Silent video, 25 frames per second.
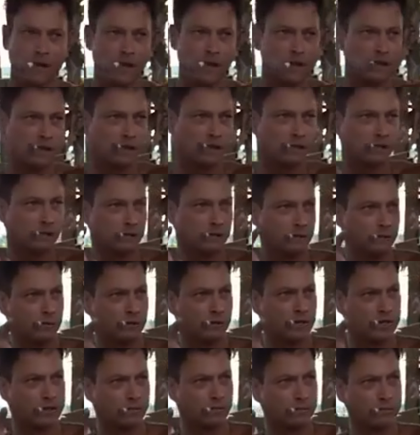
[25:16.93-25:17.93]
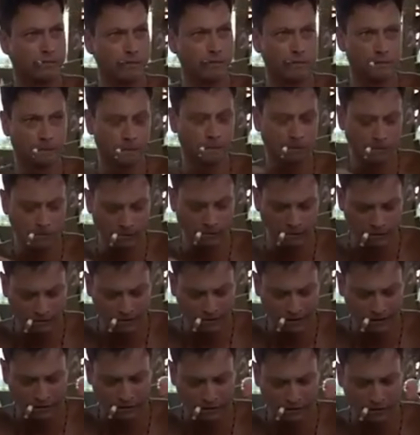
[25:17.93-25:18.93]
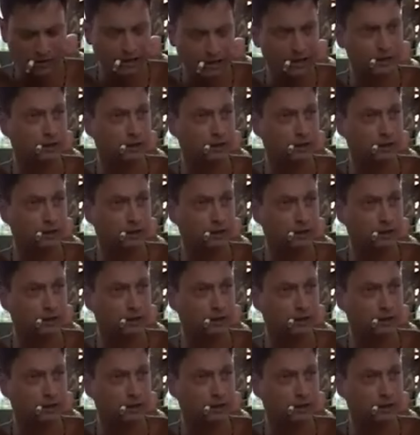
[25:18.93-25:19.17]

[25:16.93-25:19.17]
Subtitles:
the iconic role of Forrest Gump?